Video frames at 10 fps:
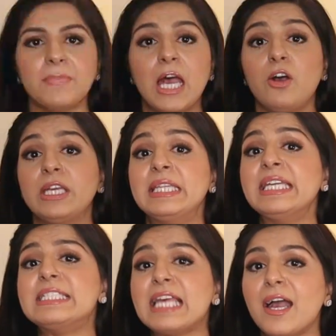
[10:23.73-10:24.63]
Now, in
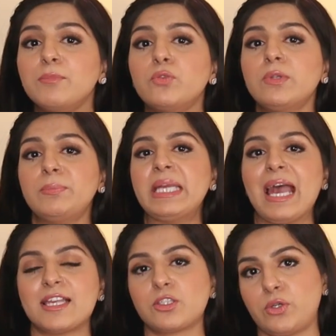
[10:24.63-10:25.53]
the exam, you will be
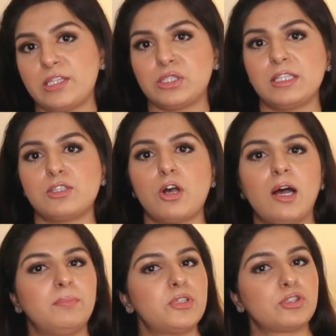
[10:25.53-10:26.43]
asked questions
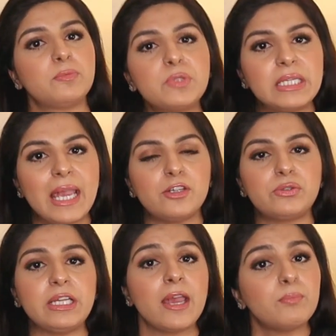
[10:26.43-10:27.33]
on prescription
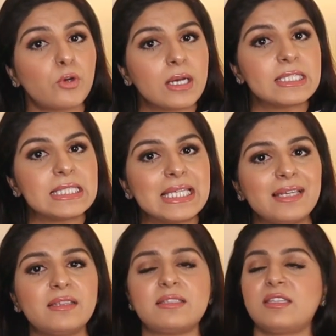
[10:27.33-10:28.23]
entry and
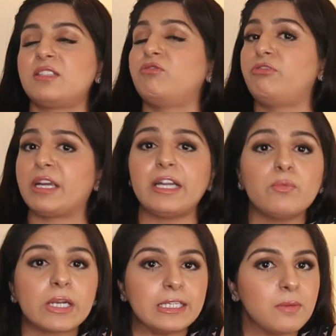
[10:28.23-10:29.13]
processing. This is
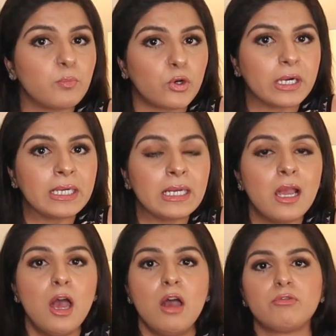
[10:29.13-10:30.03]
very, very
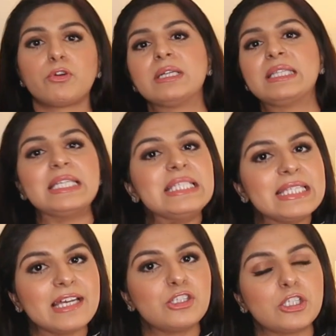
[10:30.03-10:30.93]
important. For this
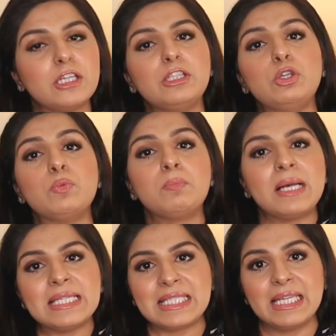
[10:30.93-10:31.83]
section, you
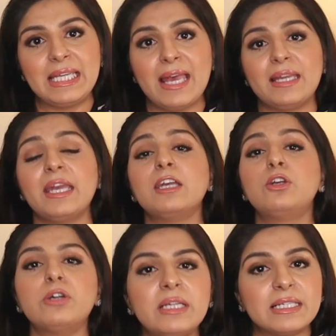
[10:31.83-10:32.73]
must get a
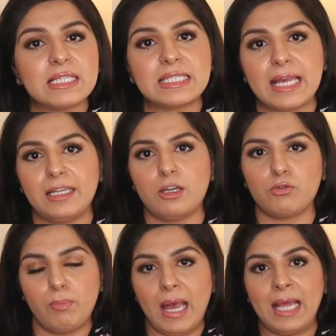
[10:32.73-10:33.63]
good understanding
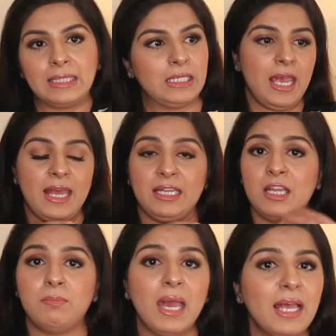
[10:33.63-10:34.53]
of math. And
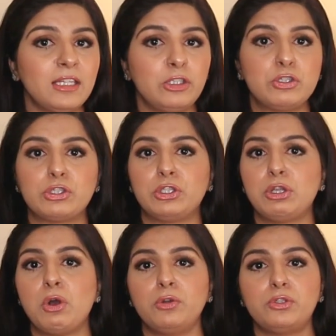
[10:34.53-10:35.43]
in math, you should
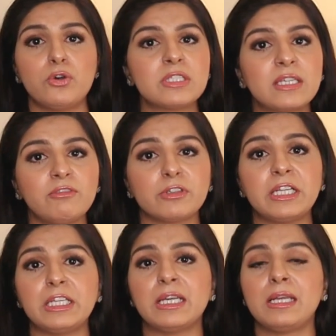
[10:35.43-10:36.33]
know dose
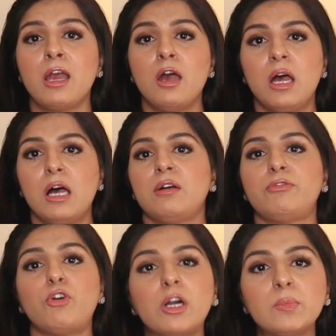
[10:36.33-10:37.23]
conversion,
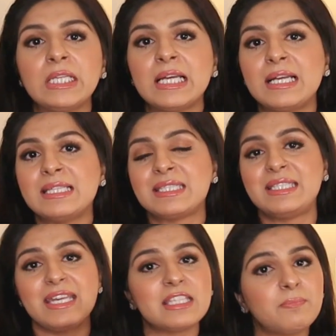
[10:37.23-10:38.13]
formulas,
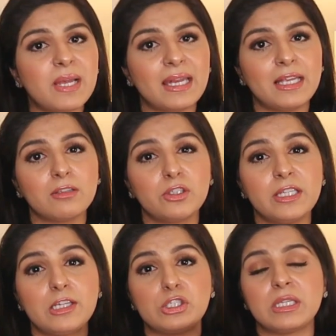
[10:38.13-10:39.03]
day supply
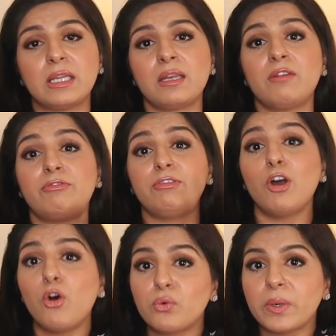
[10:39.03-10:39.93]
calculation,
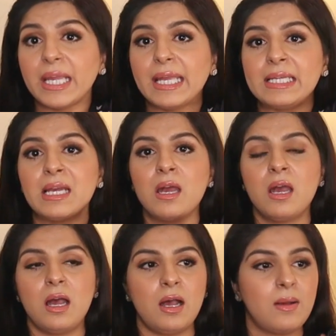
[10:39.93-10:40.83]
flow rate,
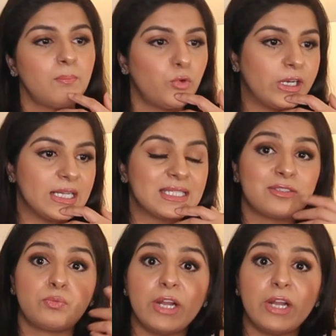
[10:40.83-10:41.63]
what else?